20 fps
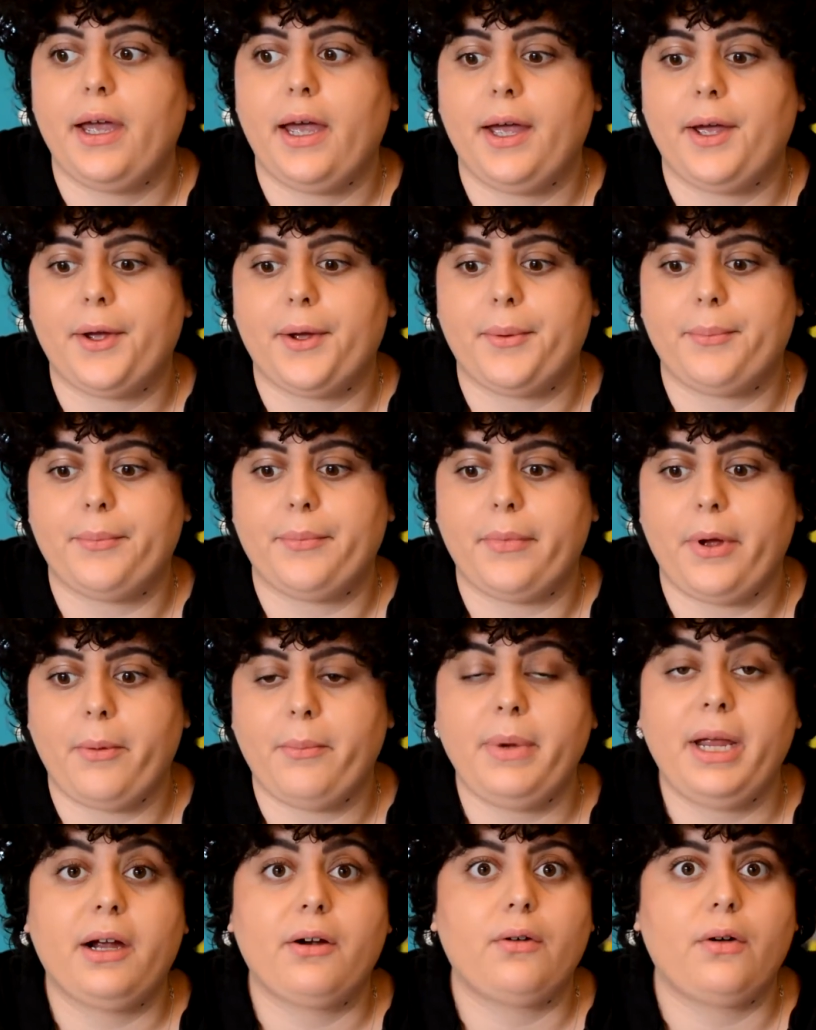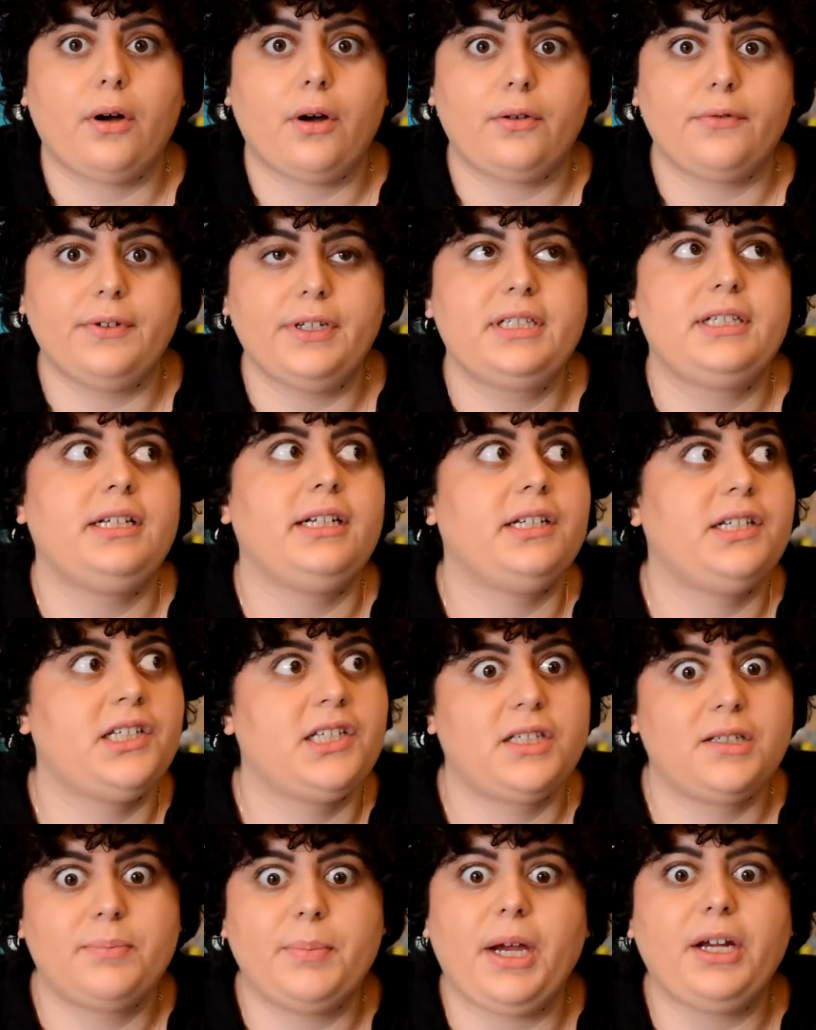um, male are obviously
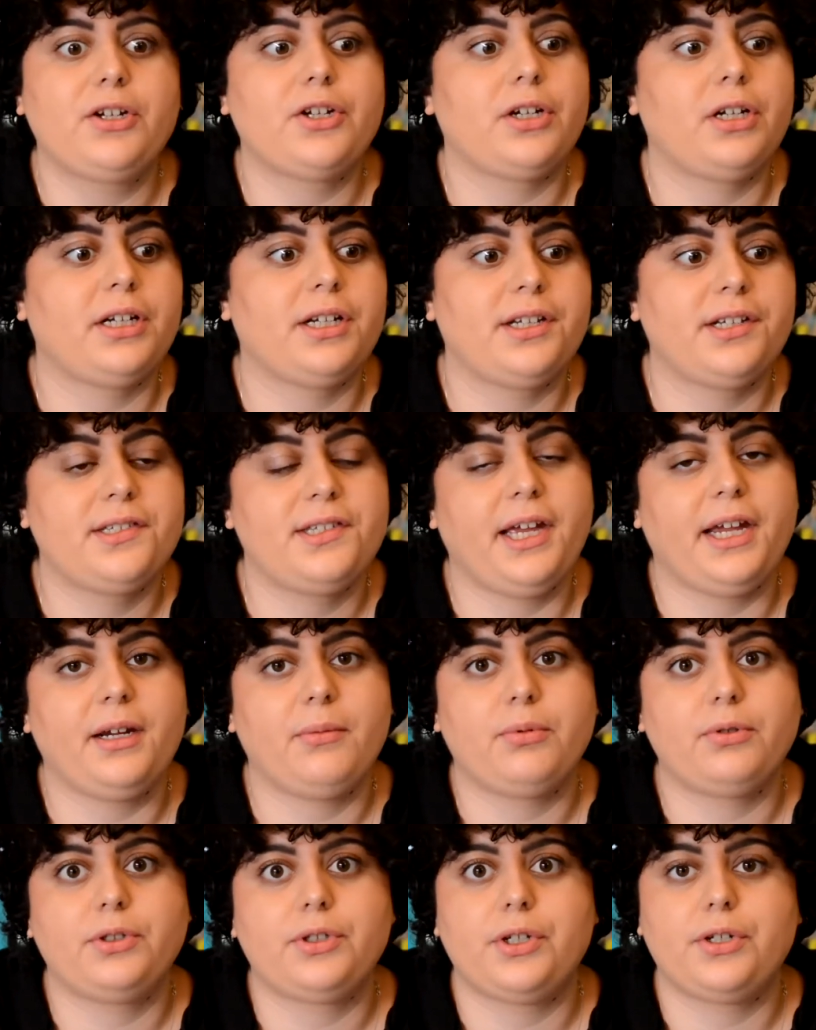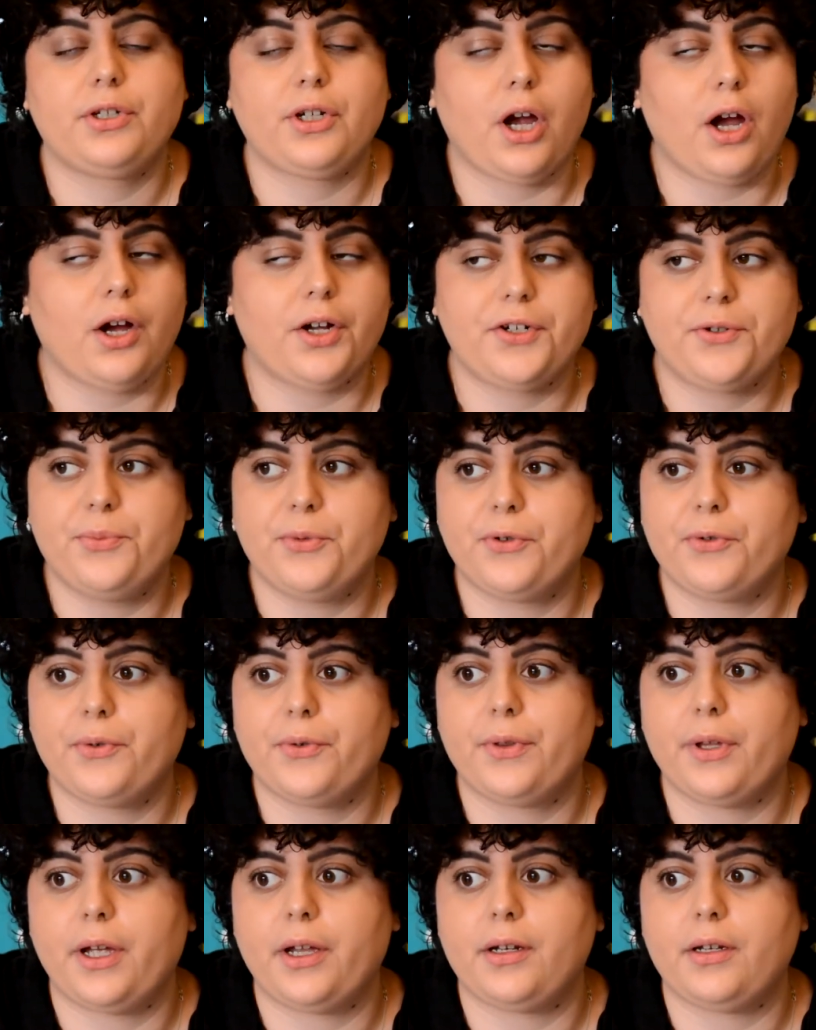specialists, they're able to charge
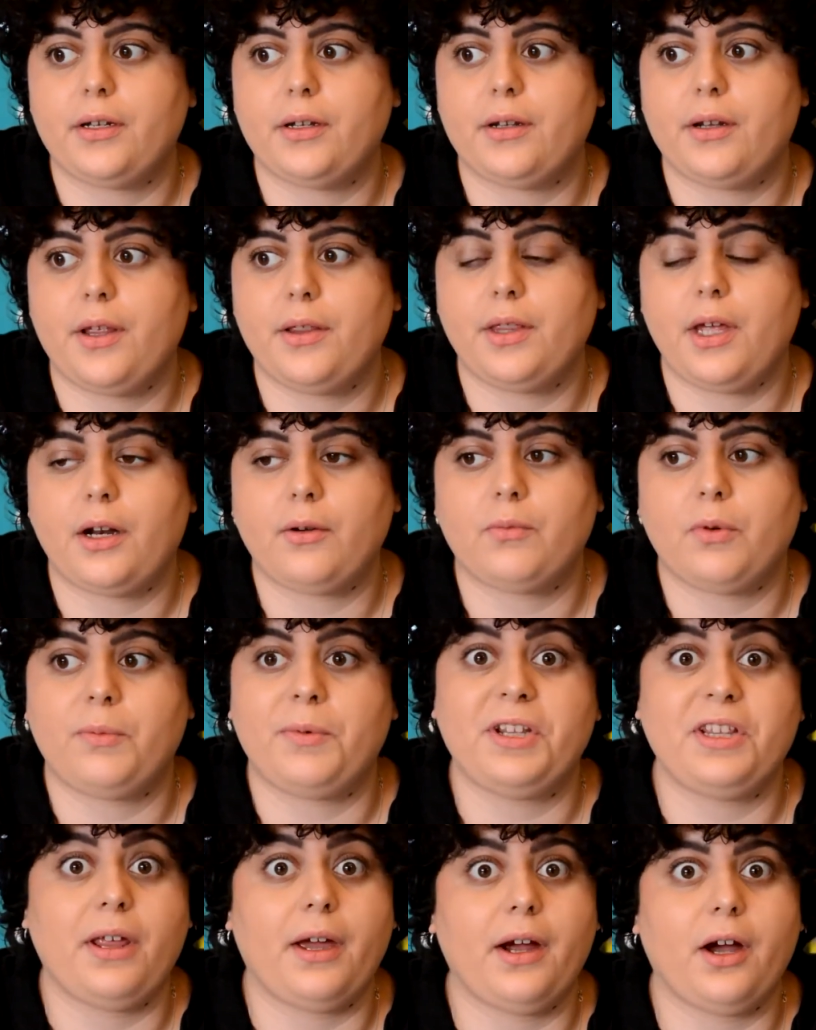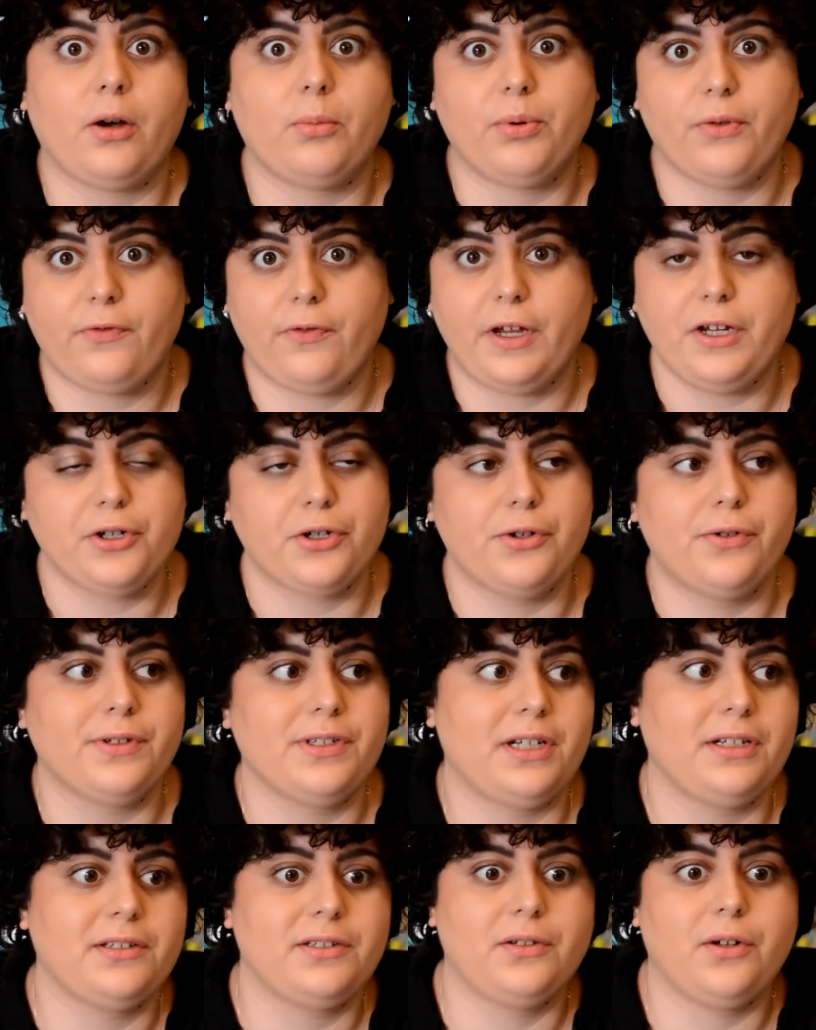more than, than women, they are professionals, it's